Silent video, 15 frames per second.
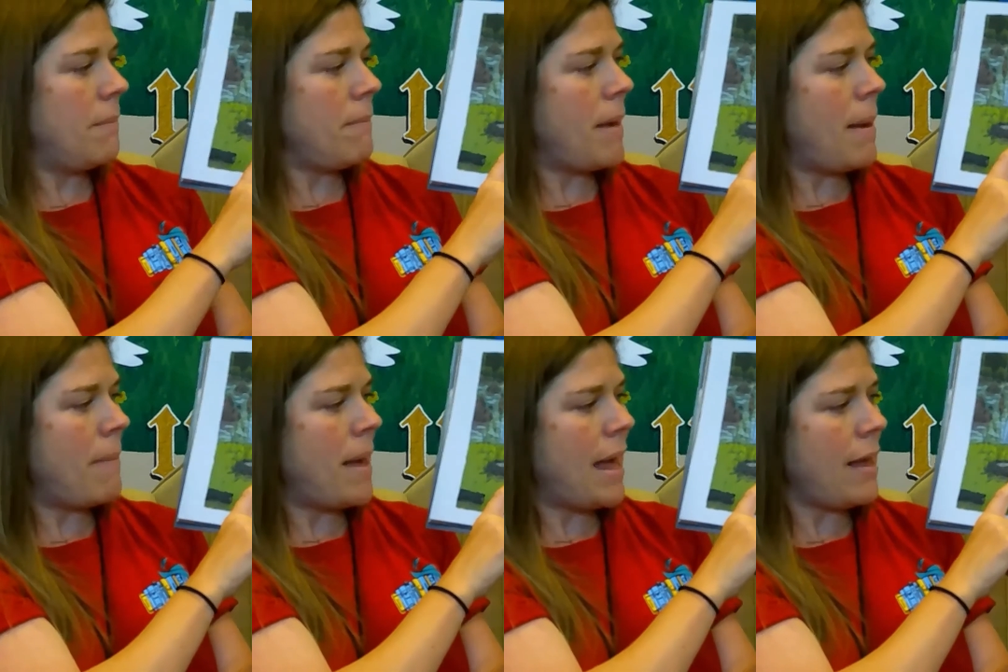
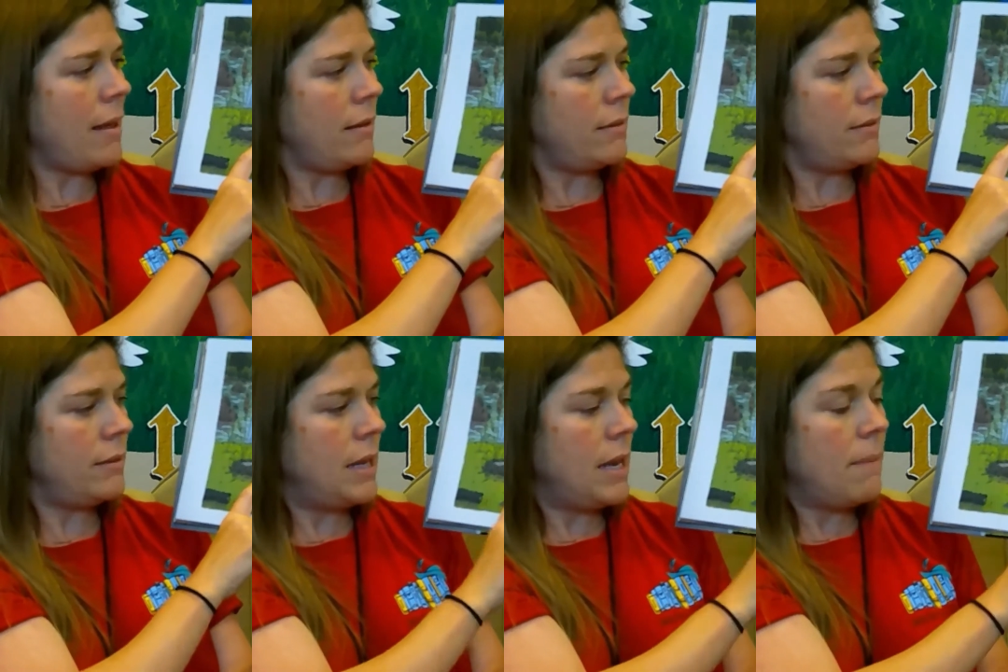Mama,
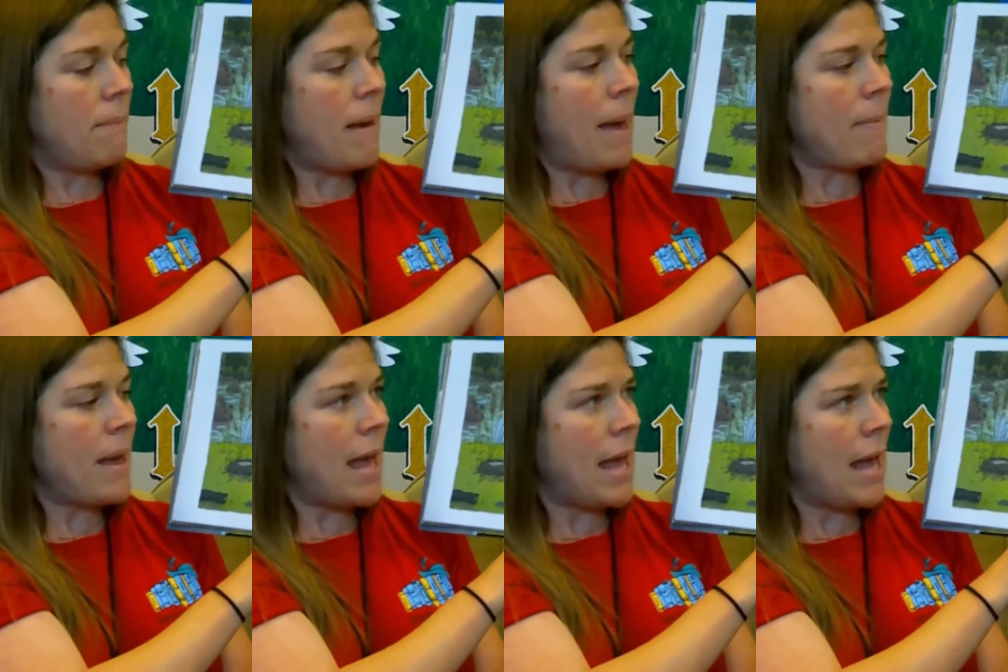
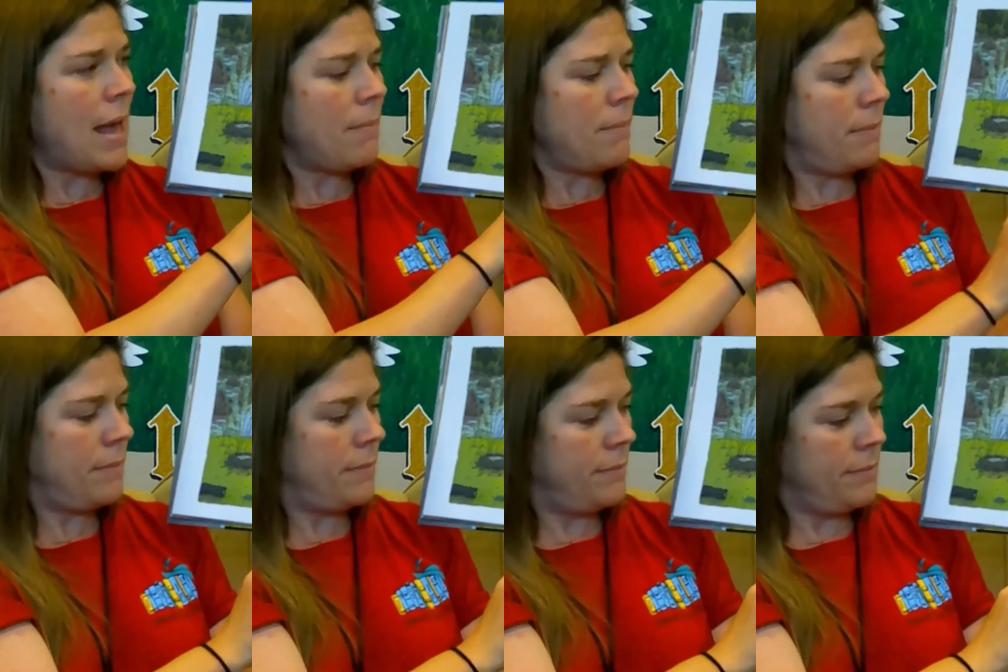Mama!
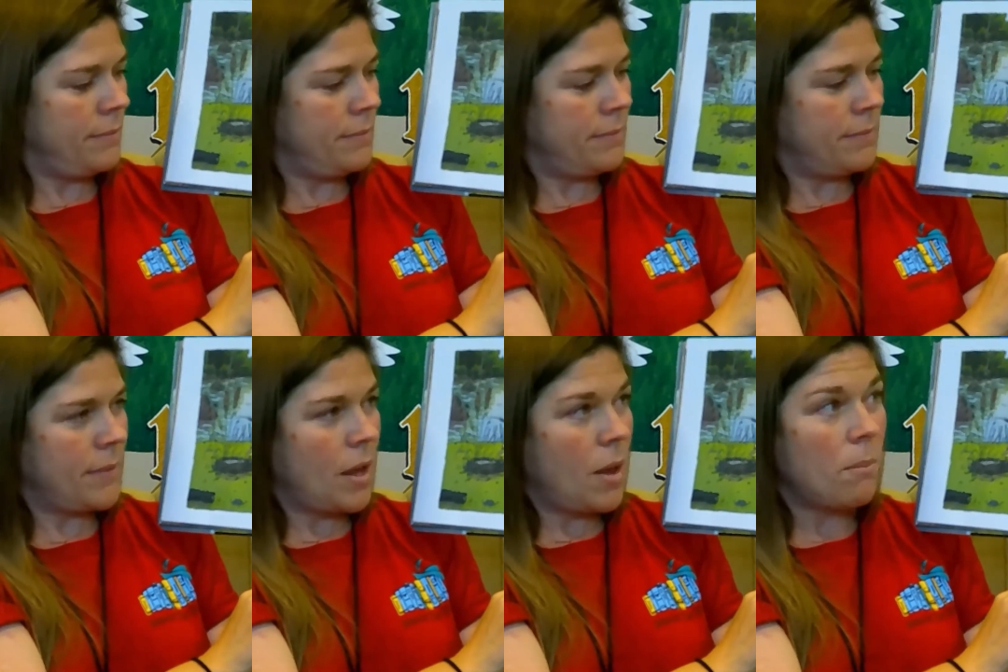
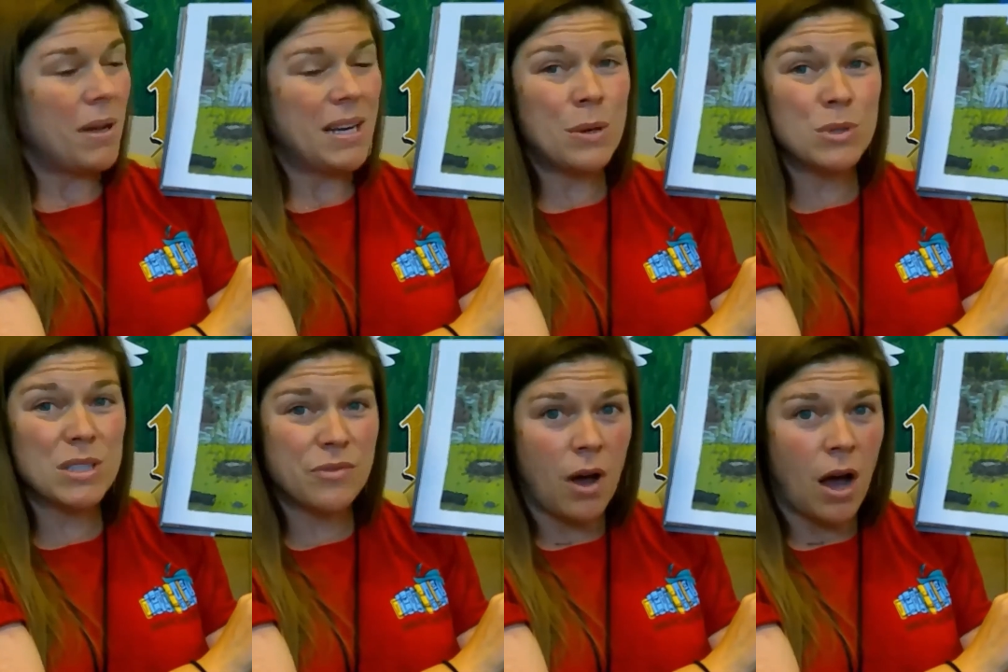But he
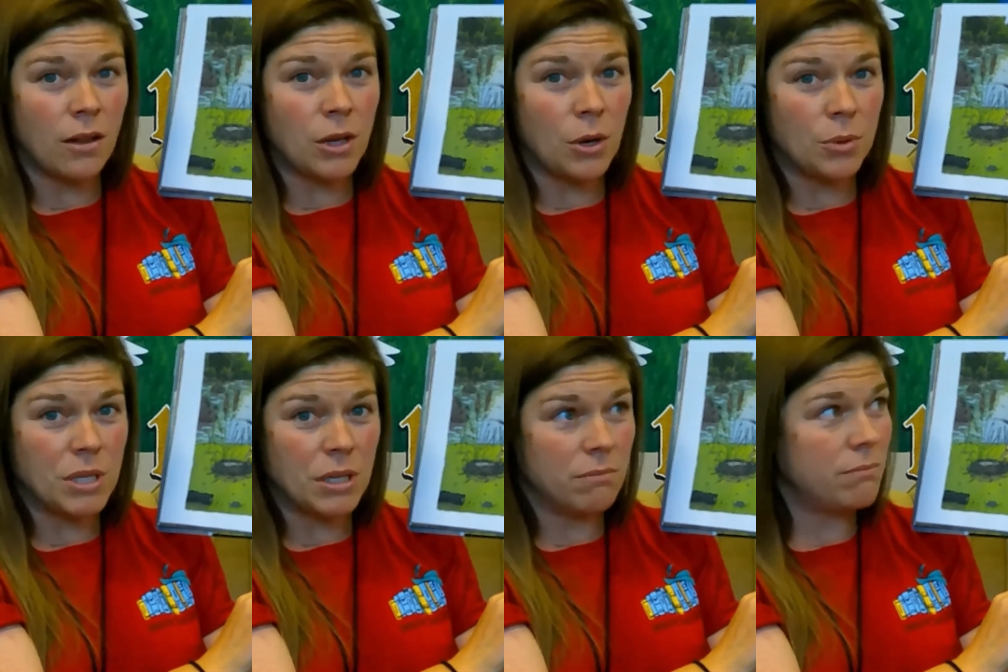was
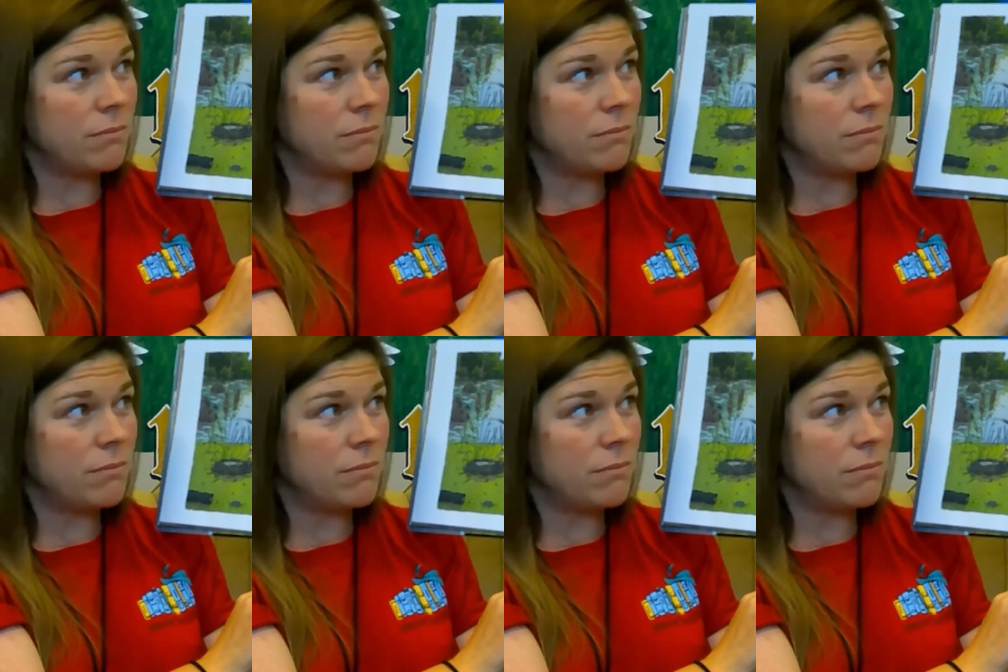followed.